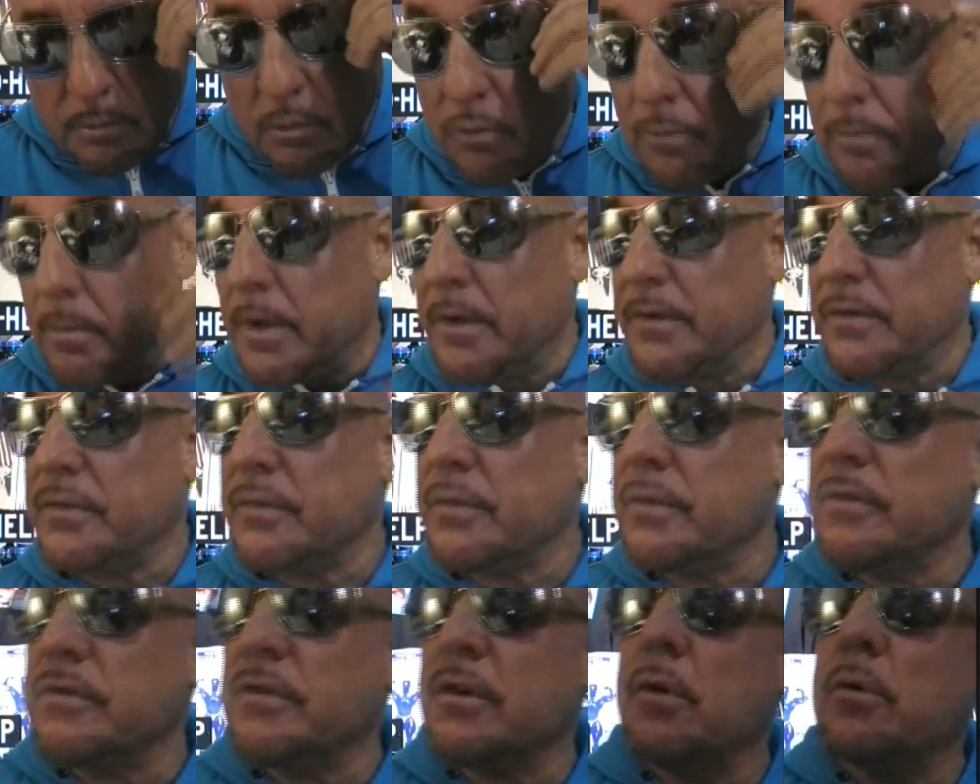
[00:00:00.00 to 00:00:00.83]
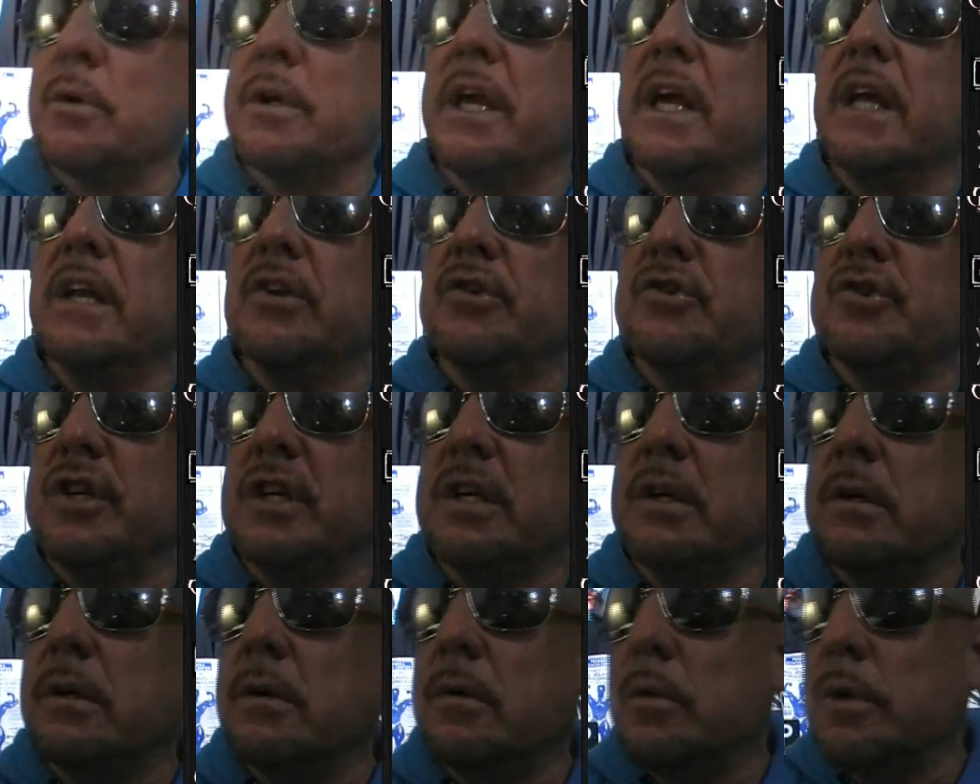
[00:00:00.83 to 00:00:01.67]
movements. Is it okay to
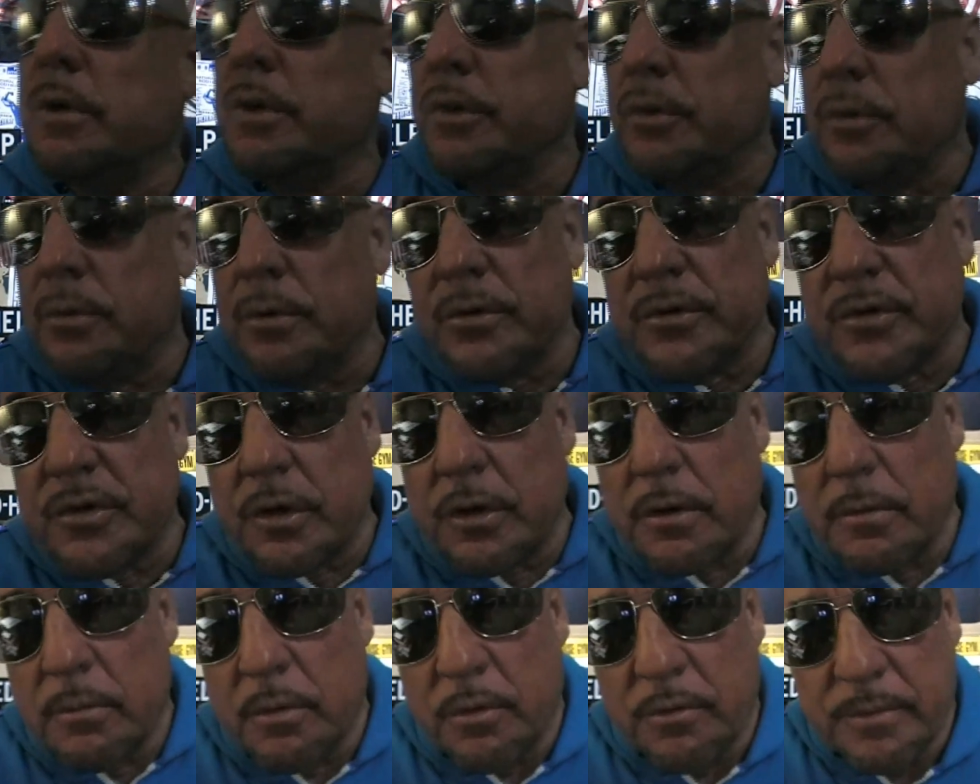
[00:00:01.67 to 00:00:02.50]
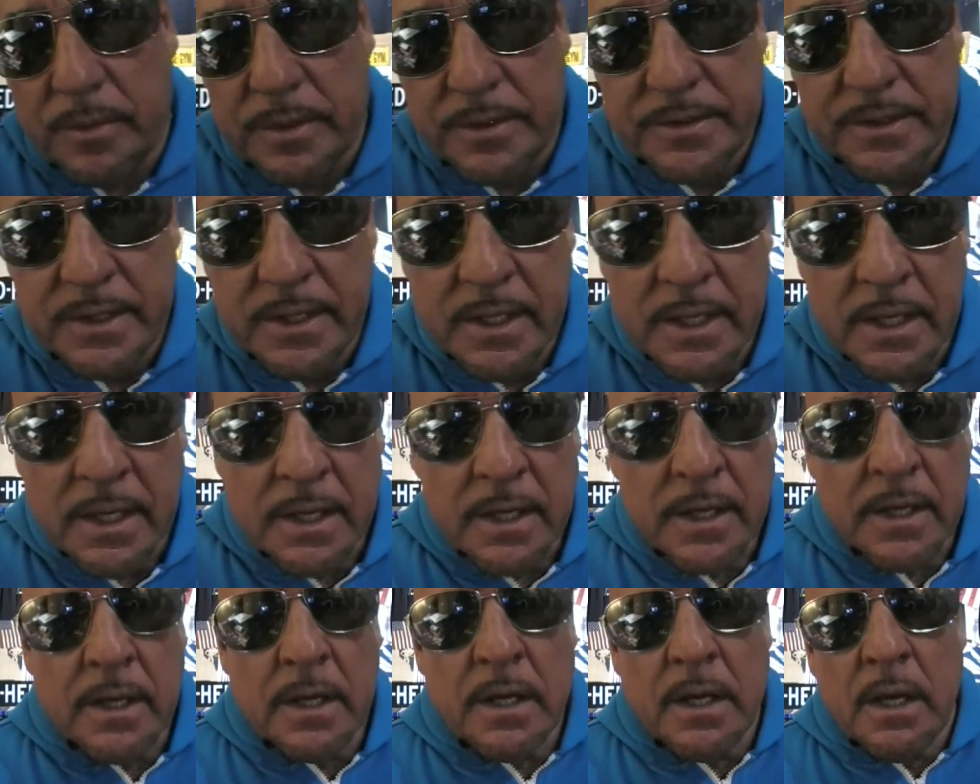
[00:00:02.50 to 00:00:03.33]
cheat when you're doing certain movements?
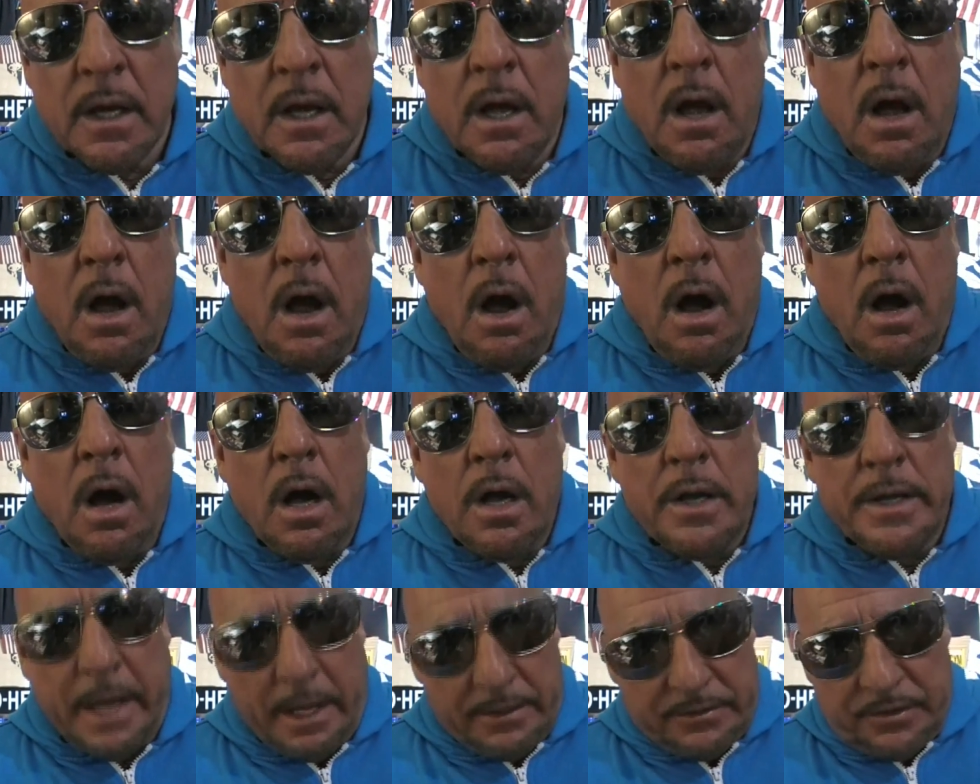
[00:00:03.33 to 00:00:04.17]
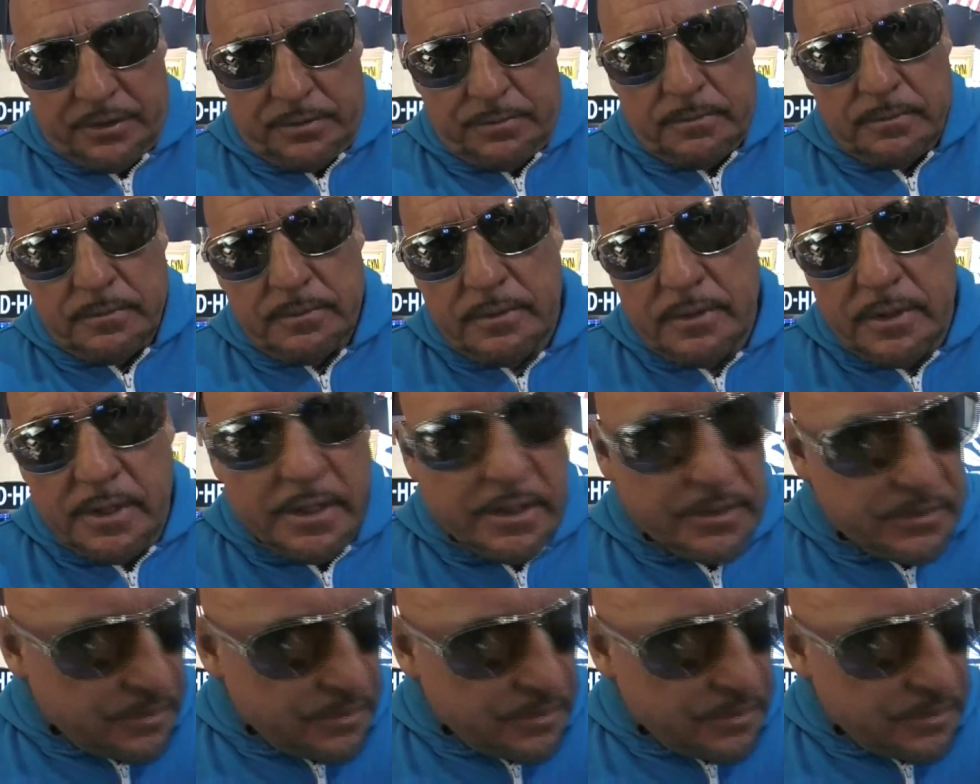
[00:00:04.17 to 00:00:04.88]
Yes. It